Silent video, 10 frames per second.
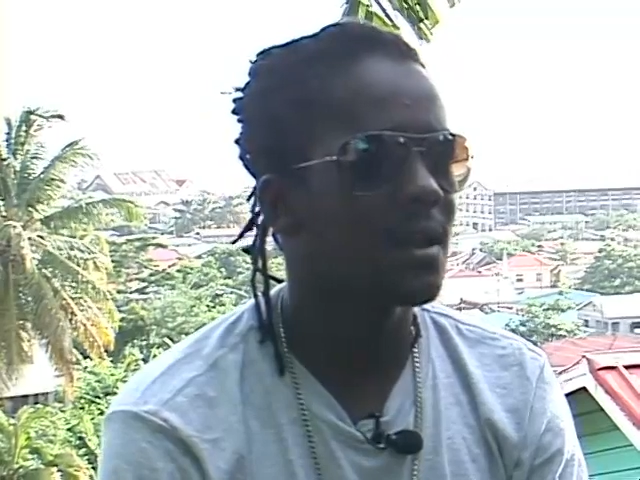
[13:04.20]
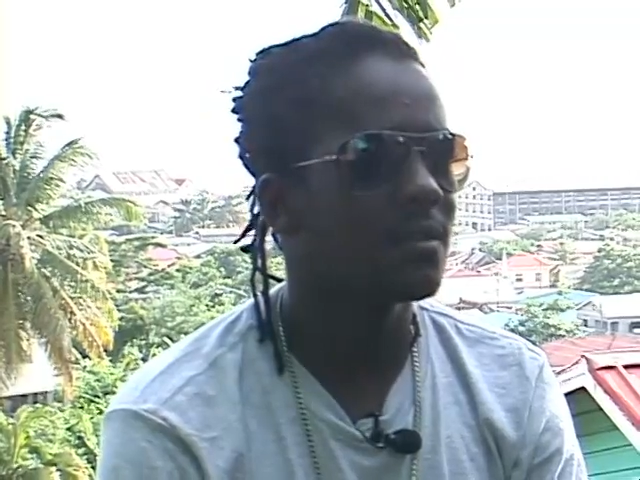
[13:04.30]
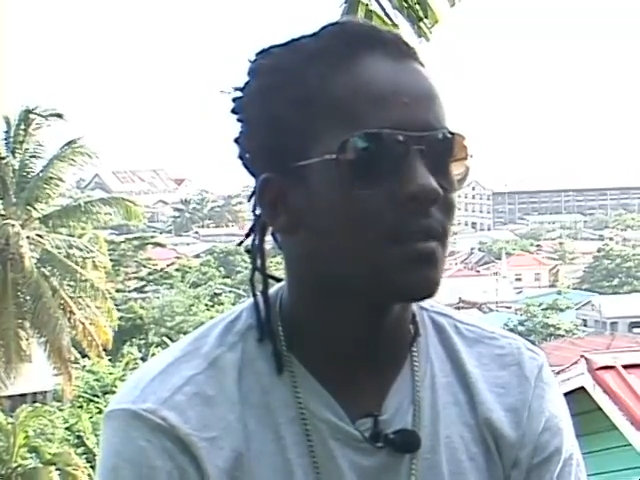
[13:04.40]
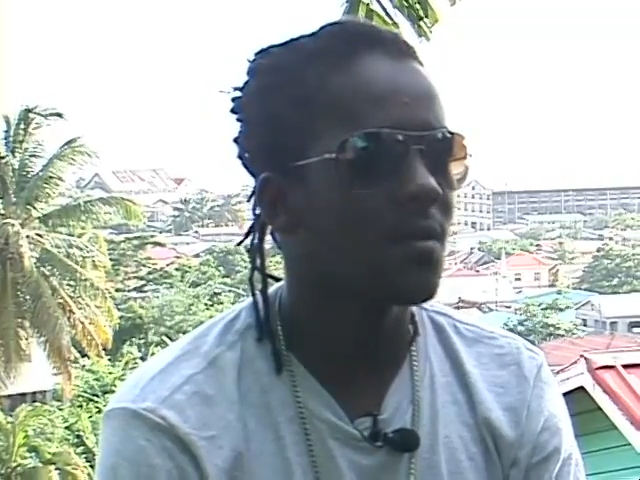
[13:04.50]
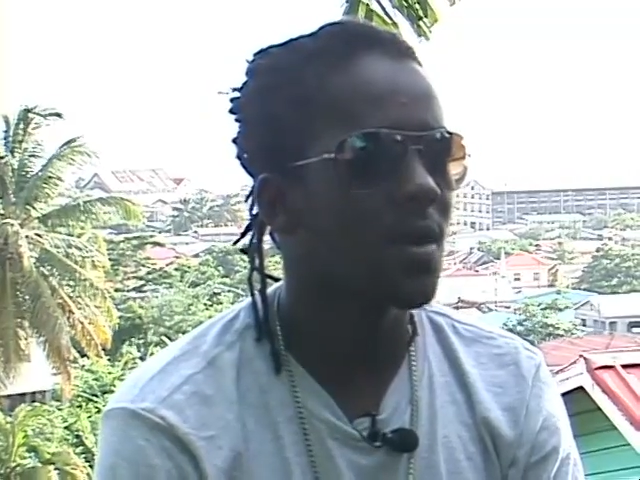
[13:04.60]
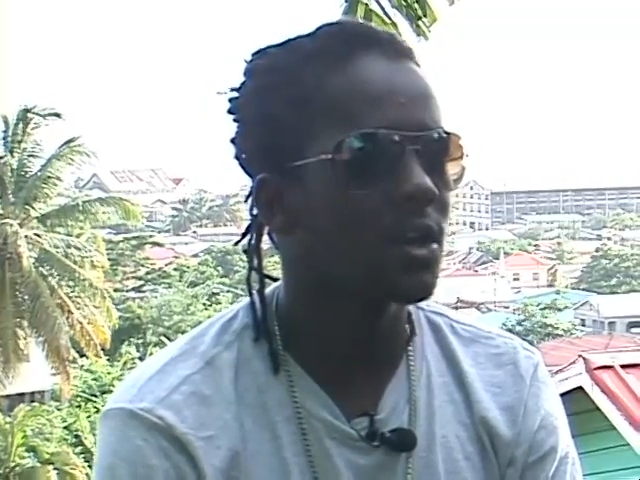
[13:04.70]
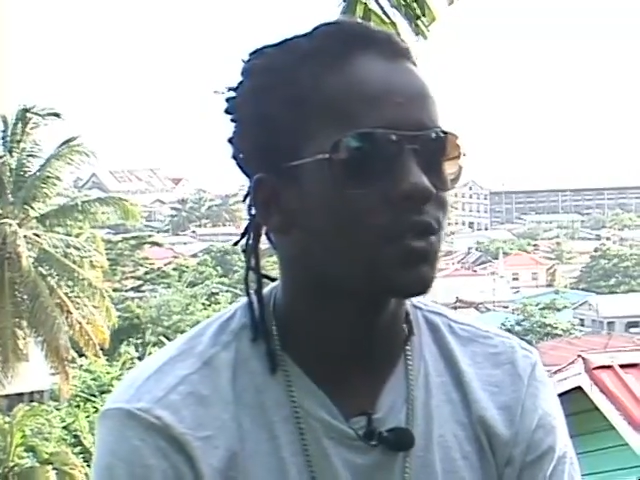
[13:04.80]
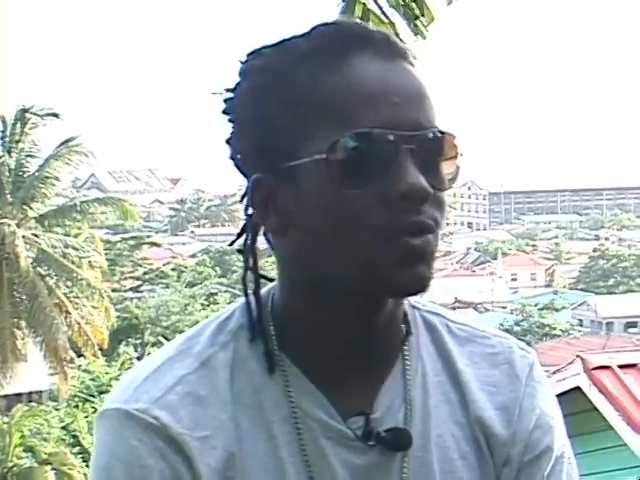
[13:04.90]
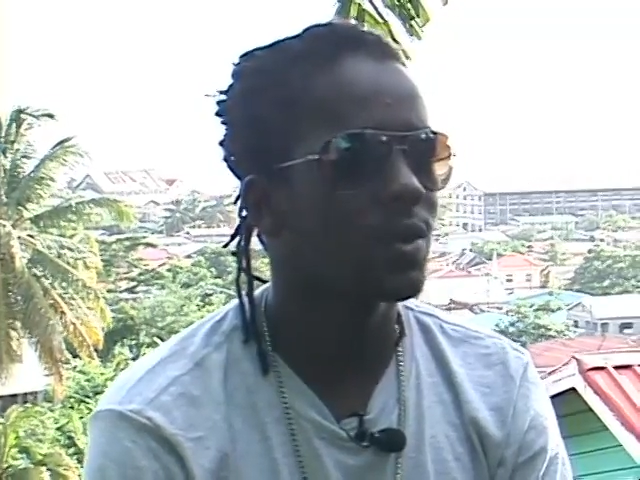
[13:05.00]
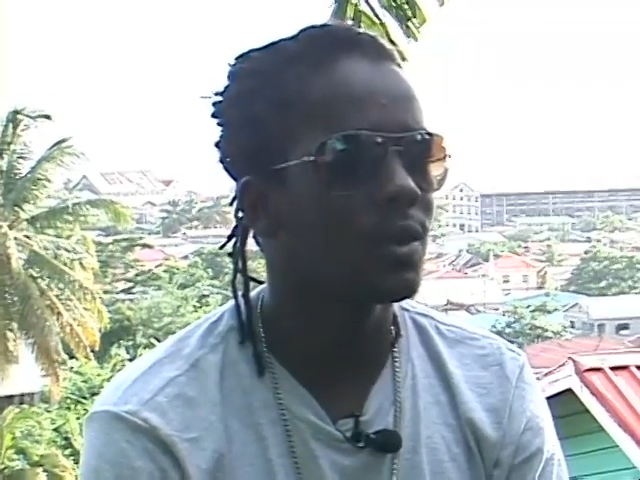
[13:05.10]
You understand why I'm
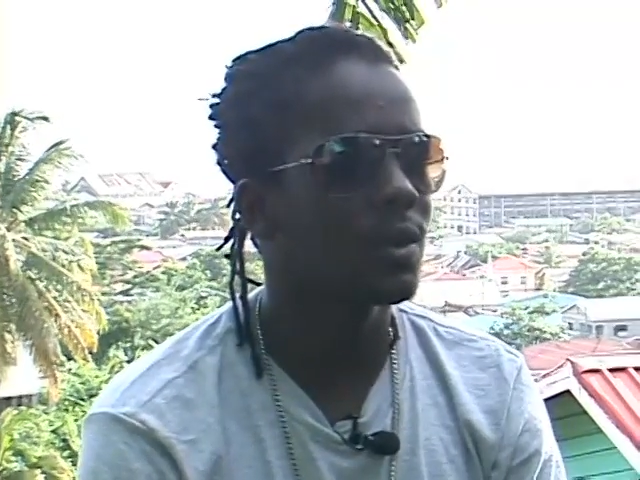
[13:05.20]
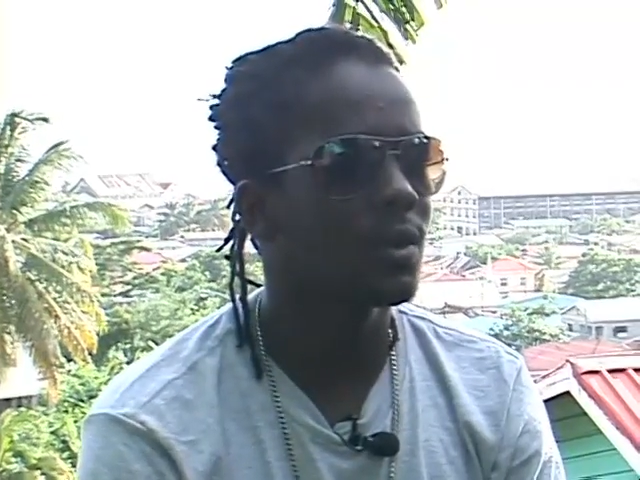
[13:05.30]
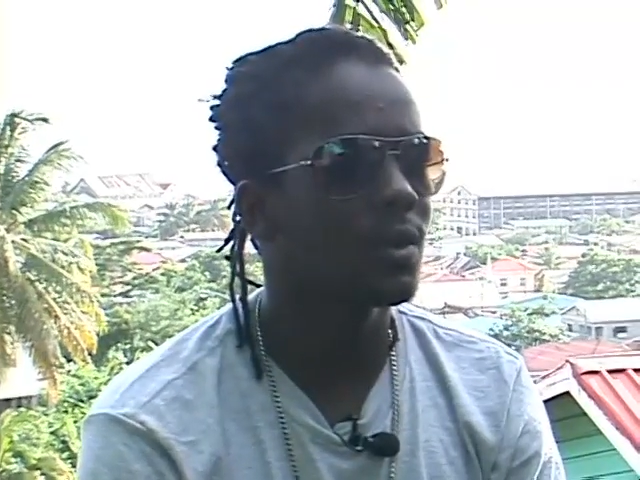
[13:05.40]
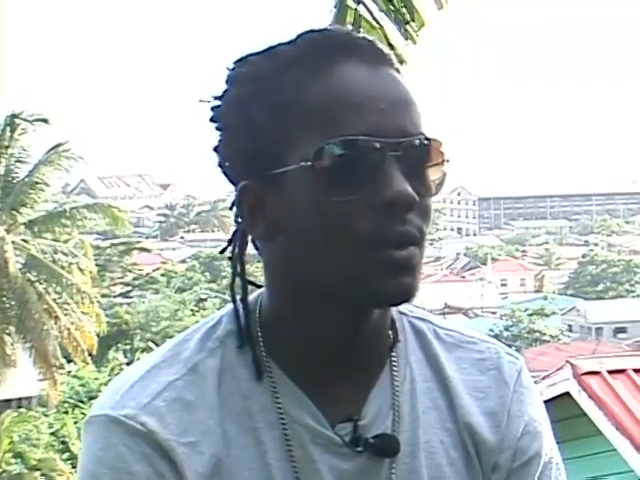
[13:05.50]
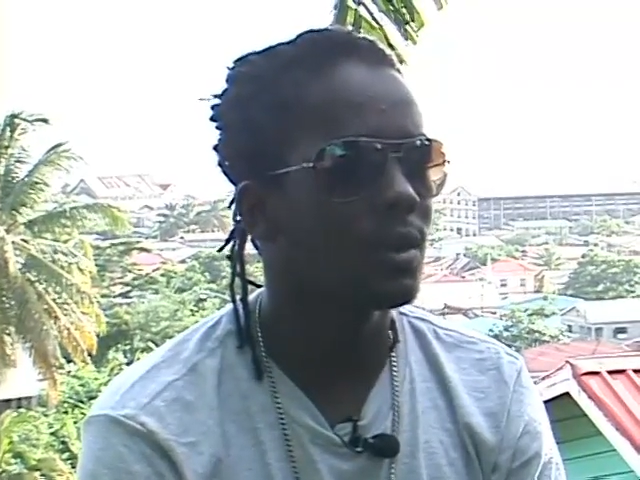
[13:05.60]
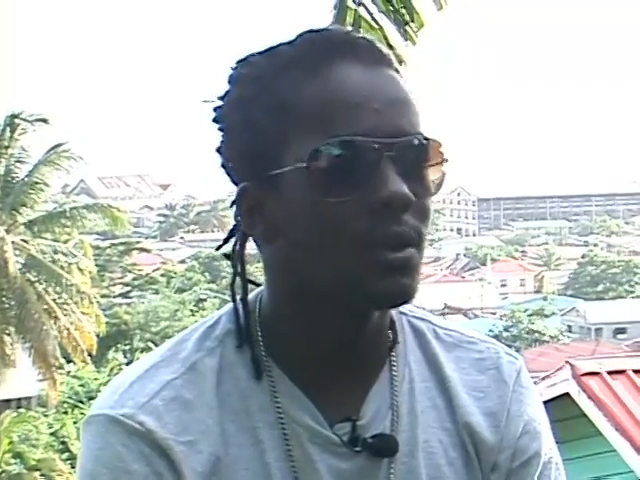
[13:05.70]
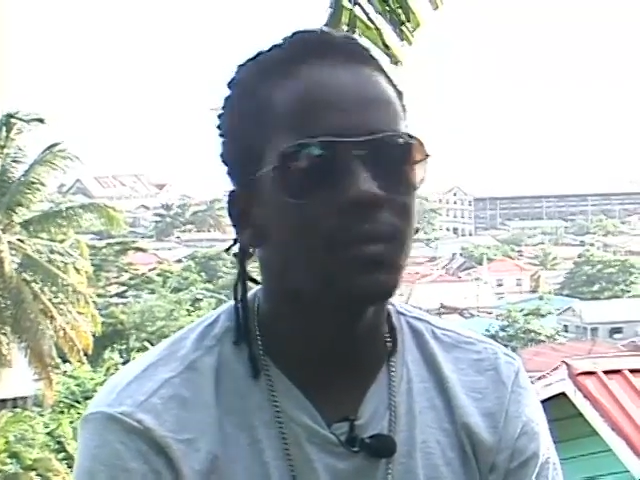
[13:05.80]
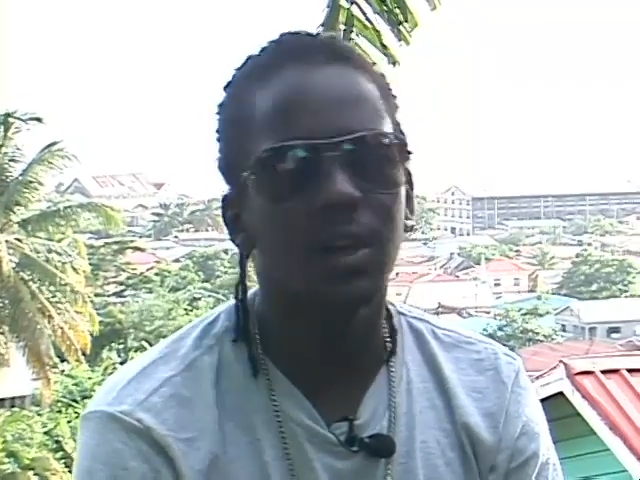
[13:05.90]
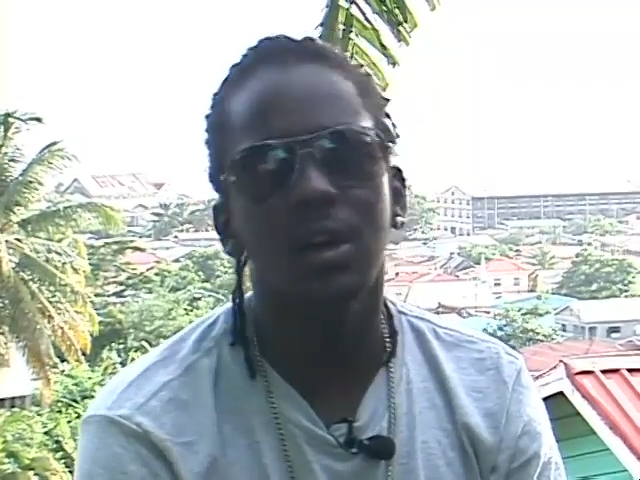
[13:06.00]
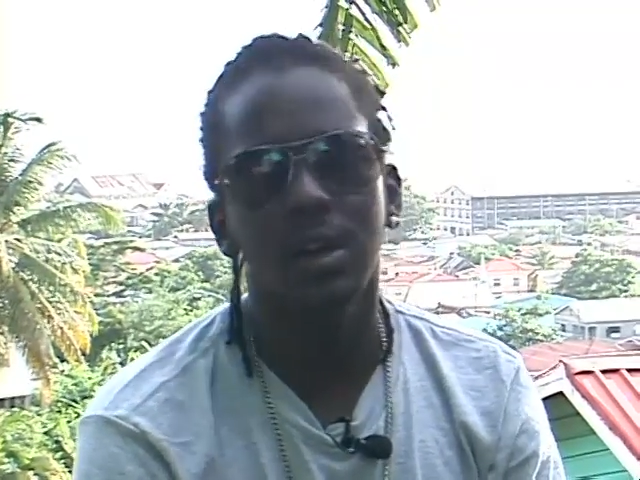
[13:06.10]
showing you?
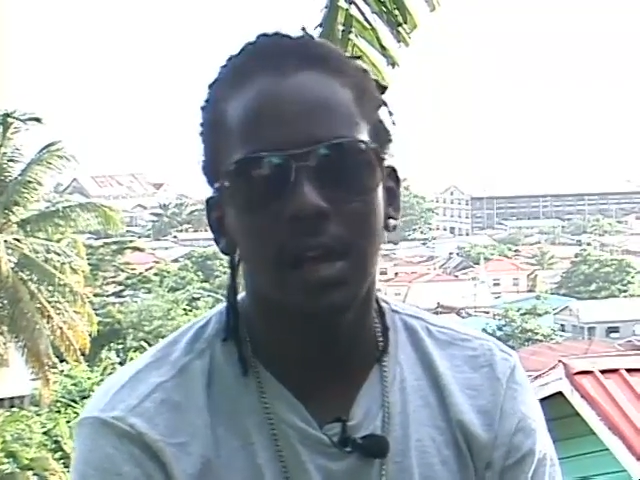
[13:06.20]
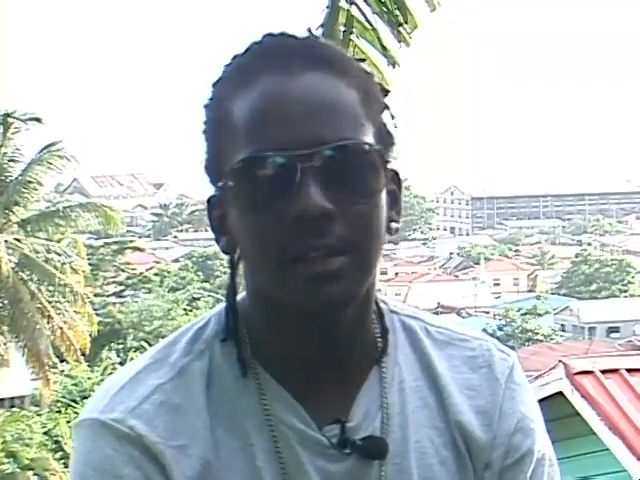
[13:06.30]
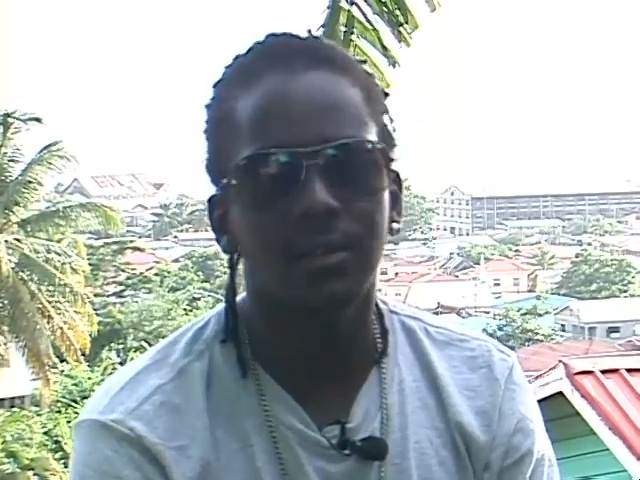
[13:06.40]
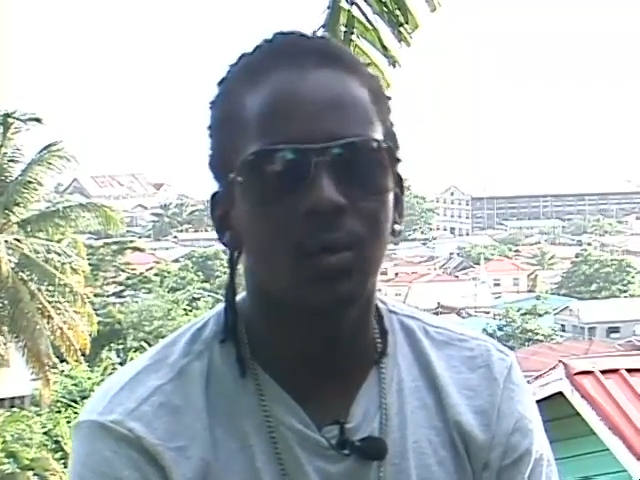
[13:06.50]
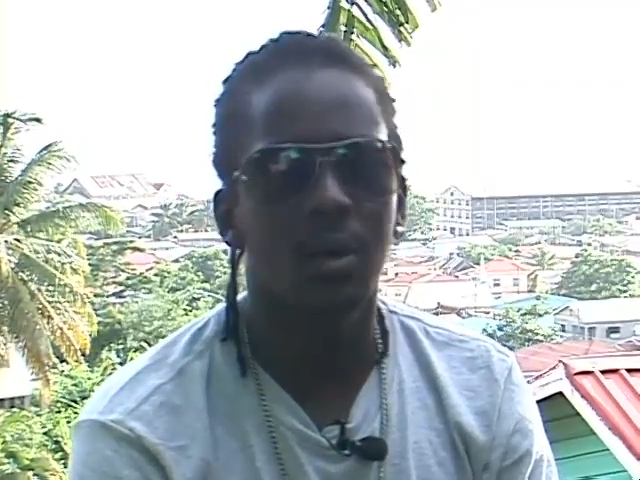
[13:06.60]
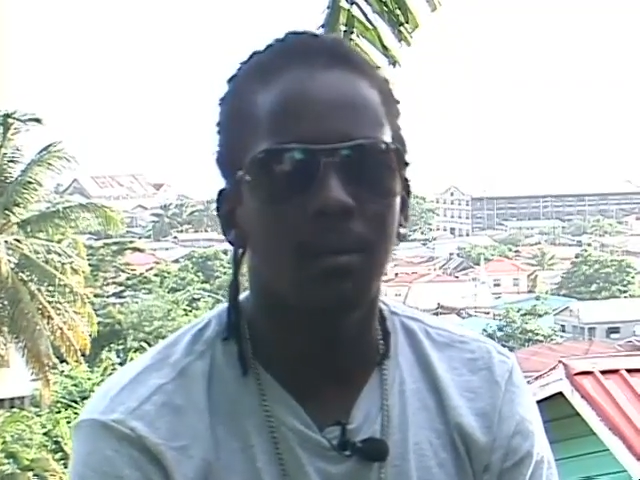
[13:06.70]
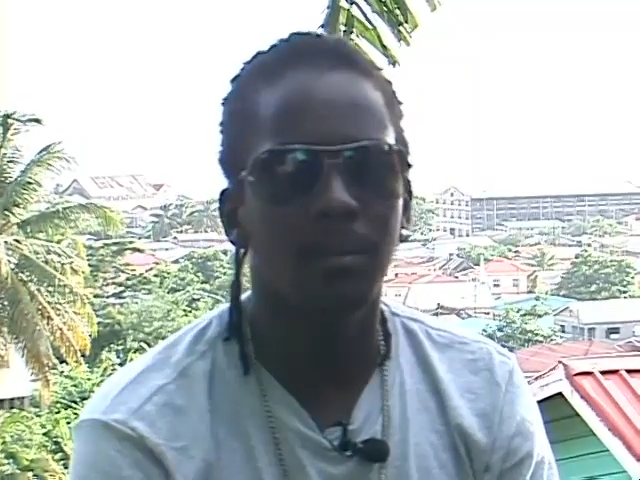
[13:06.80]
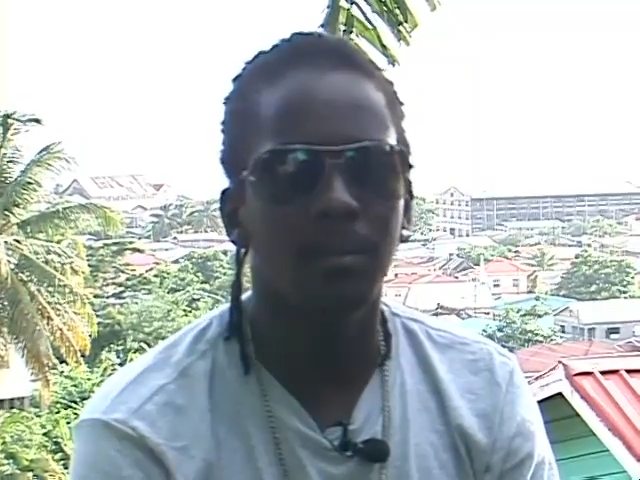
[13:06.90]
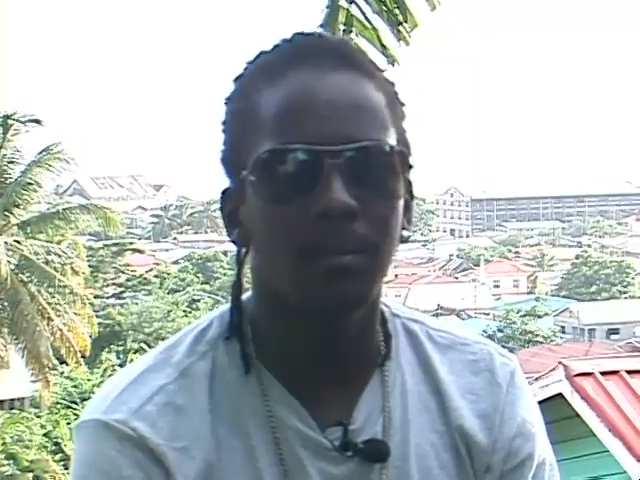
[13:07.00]
Leave the cutlass home.